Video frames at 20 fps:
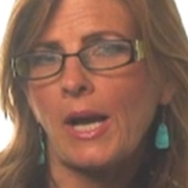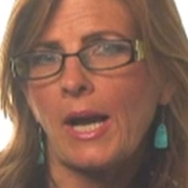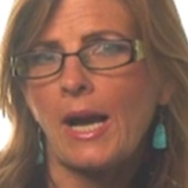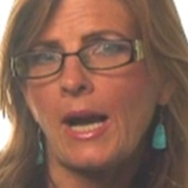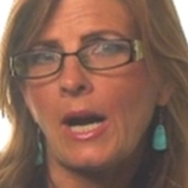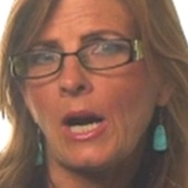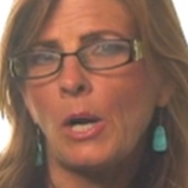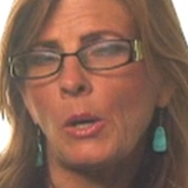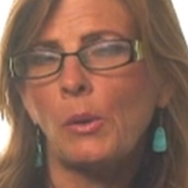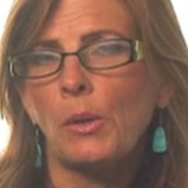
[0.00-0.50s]

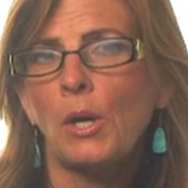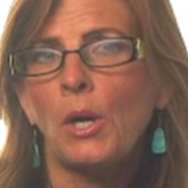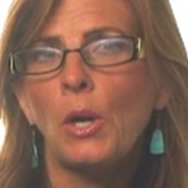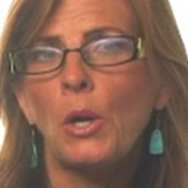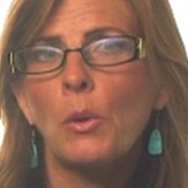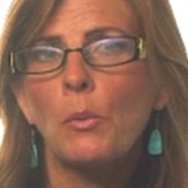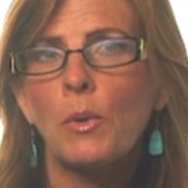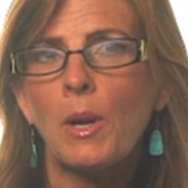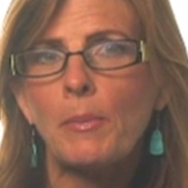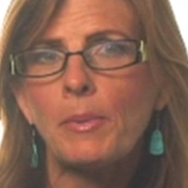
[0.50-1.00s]
how
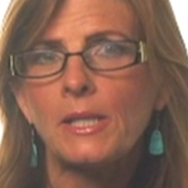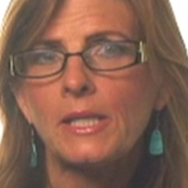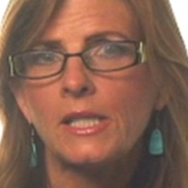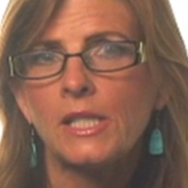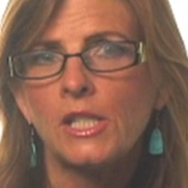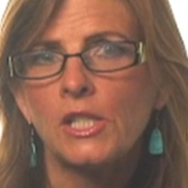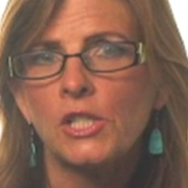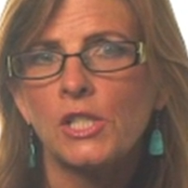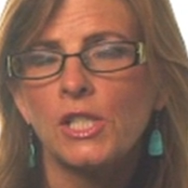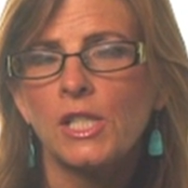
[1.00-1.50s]

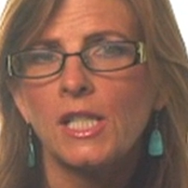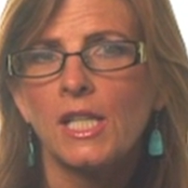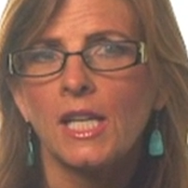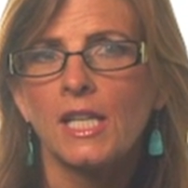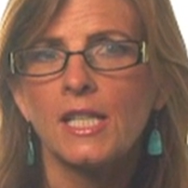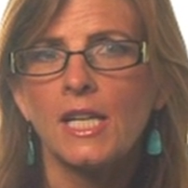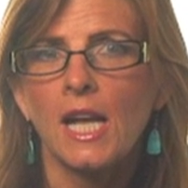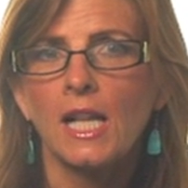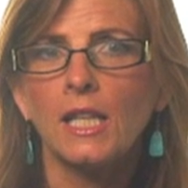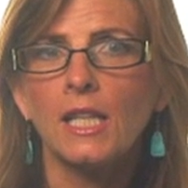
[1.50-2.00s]
repetition
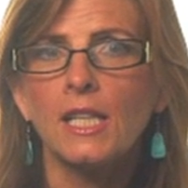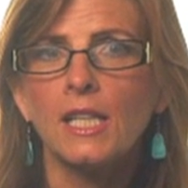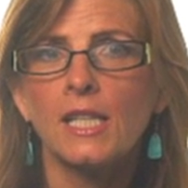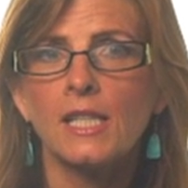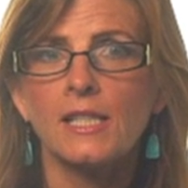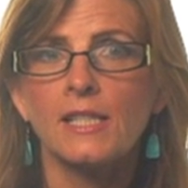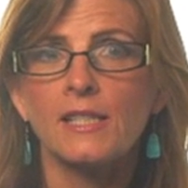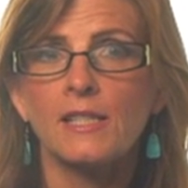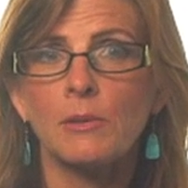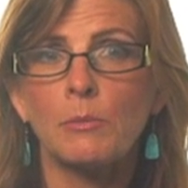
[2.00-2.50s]
and
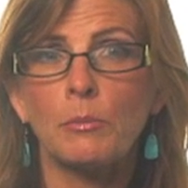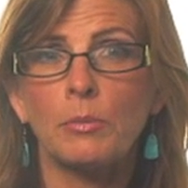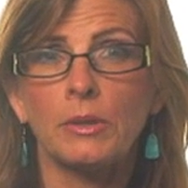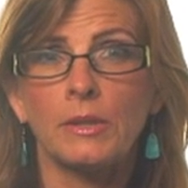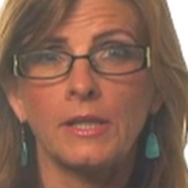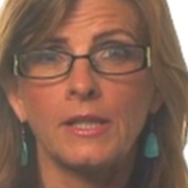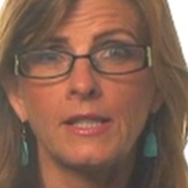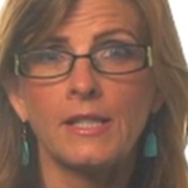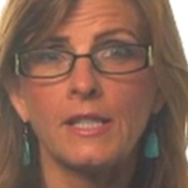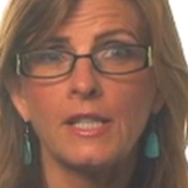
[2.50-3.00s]
elegant
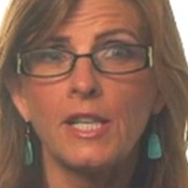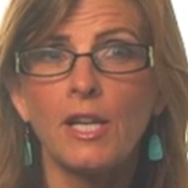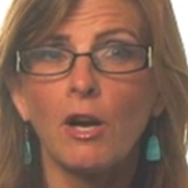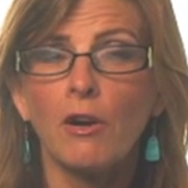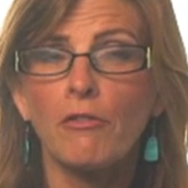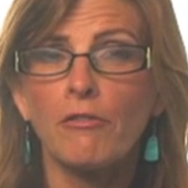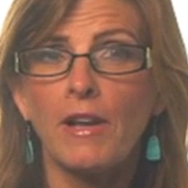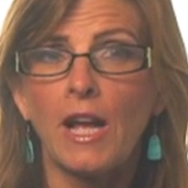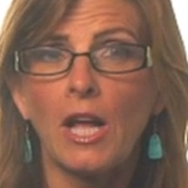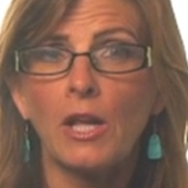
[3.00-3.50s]
simplicity
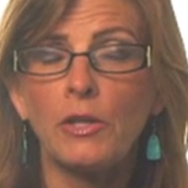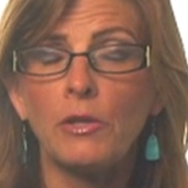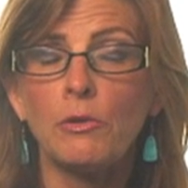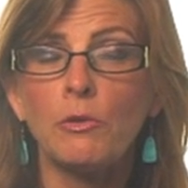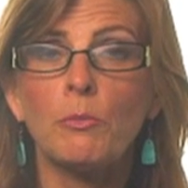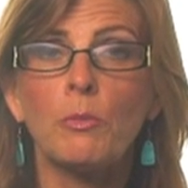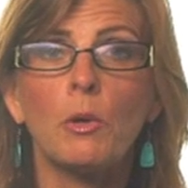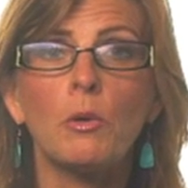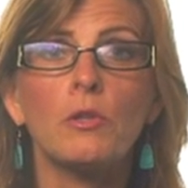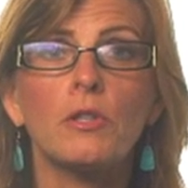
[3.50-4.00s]
are
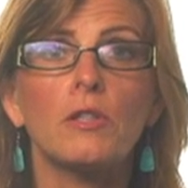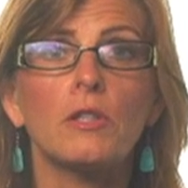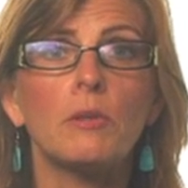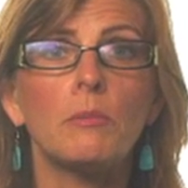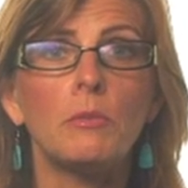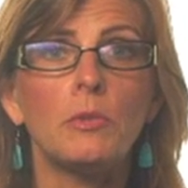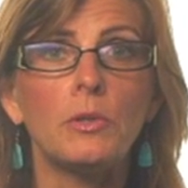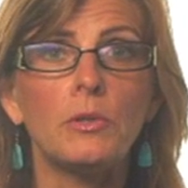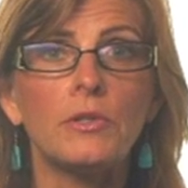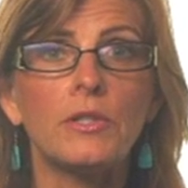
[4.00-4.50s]
valued both in the
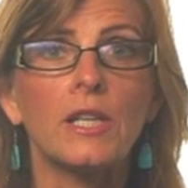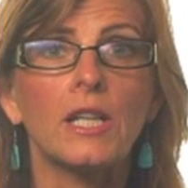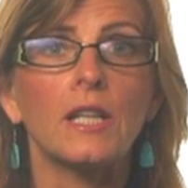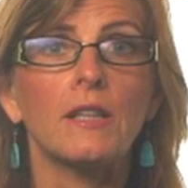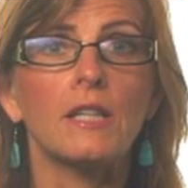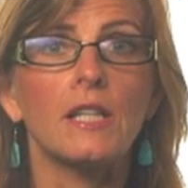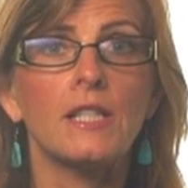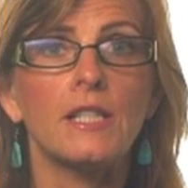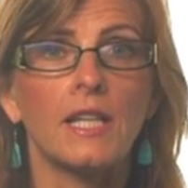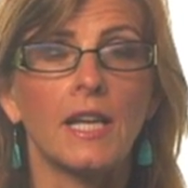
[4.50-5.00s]
music
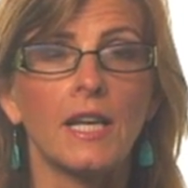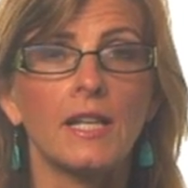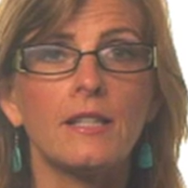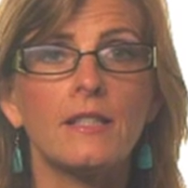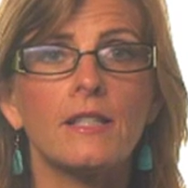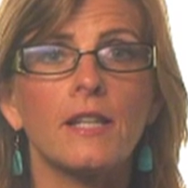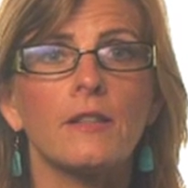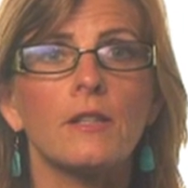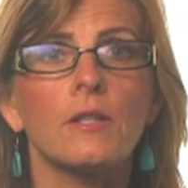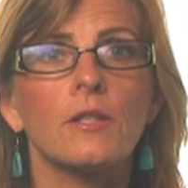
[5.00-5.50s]
and the
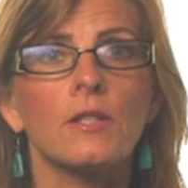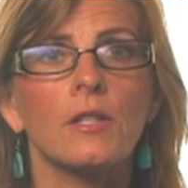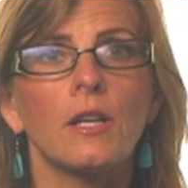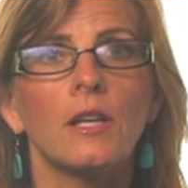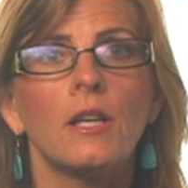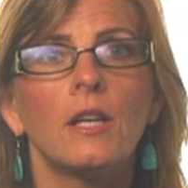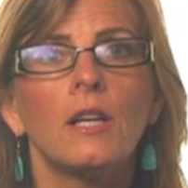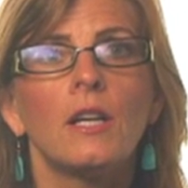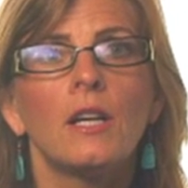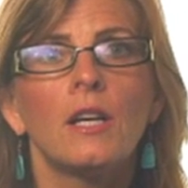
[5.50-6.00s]
dance, that there's a
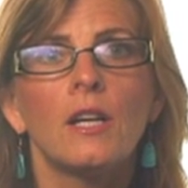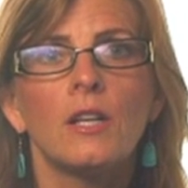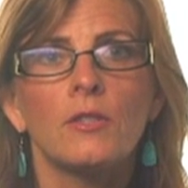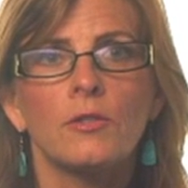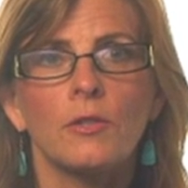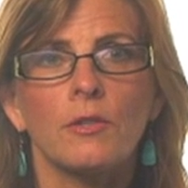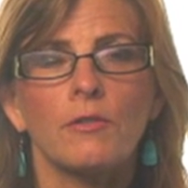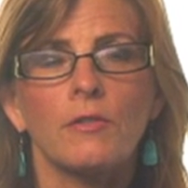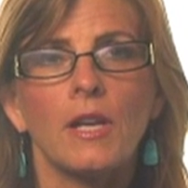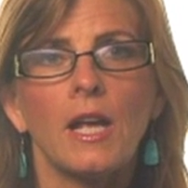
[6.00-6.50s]

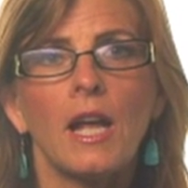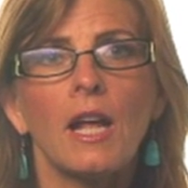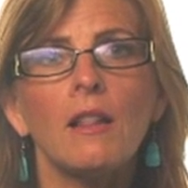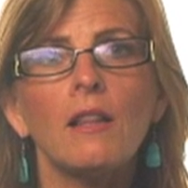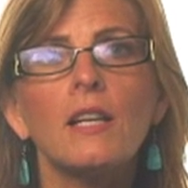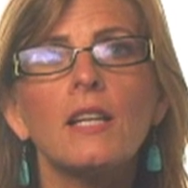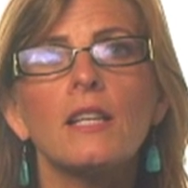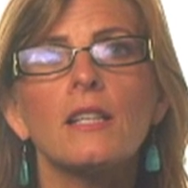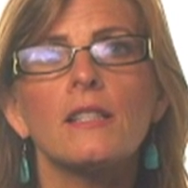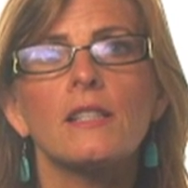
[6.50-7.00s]
sort of
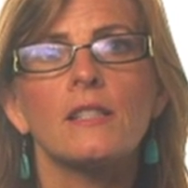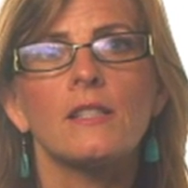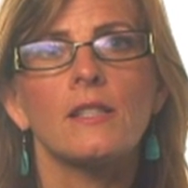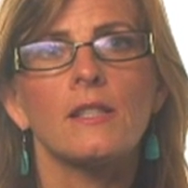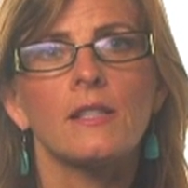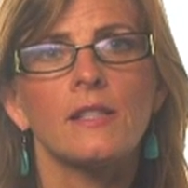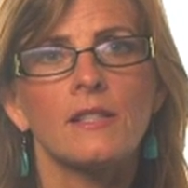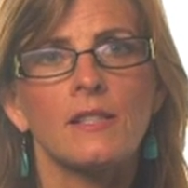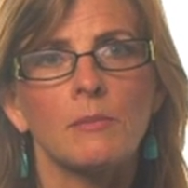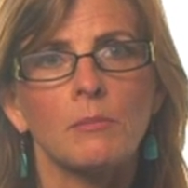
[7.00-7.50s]
elegance
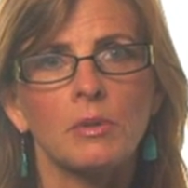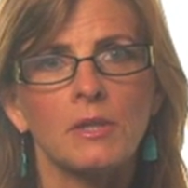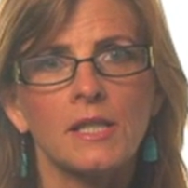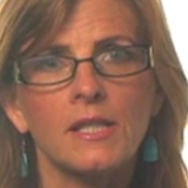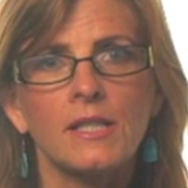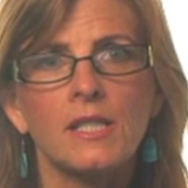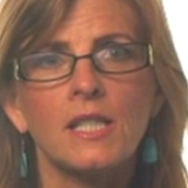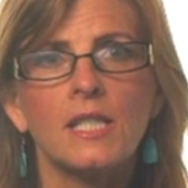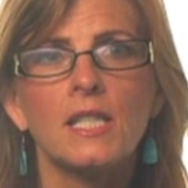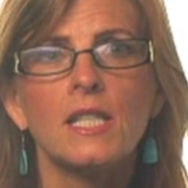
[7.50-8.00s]
to the
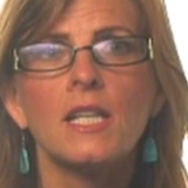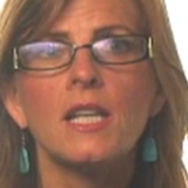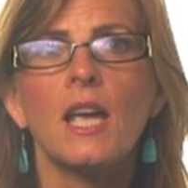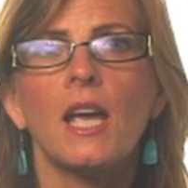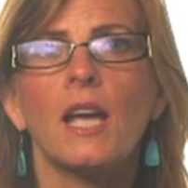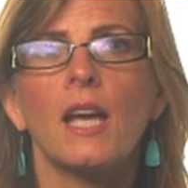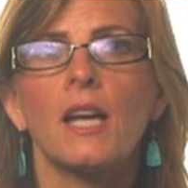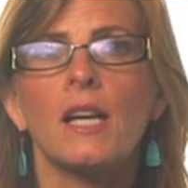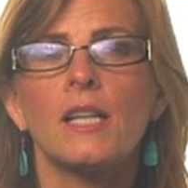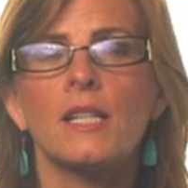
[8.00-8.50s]
simplicity,
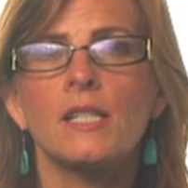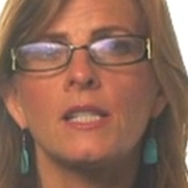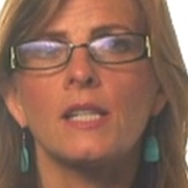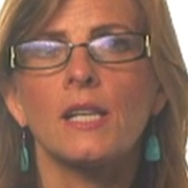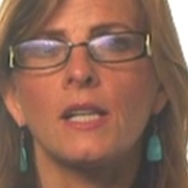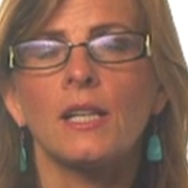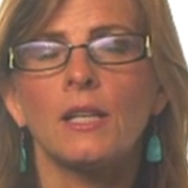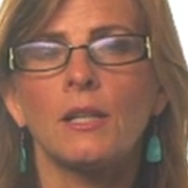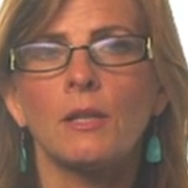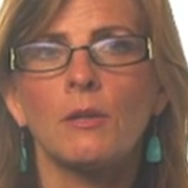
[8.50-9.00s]
and
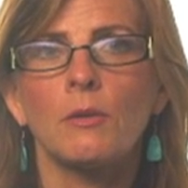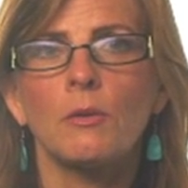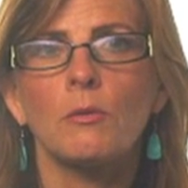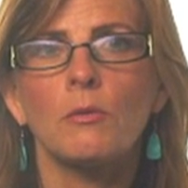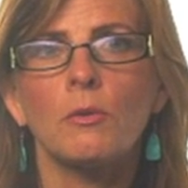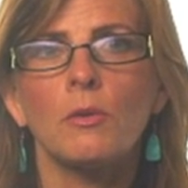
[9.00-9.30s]
uh,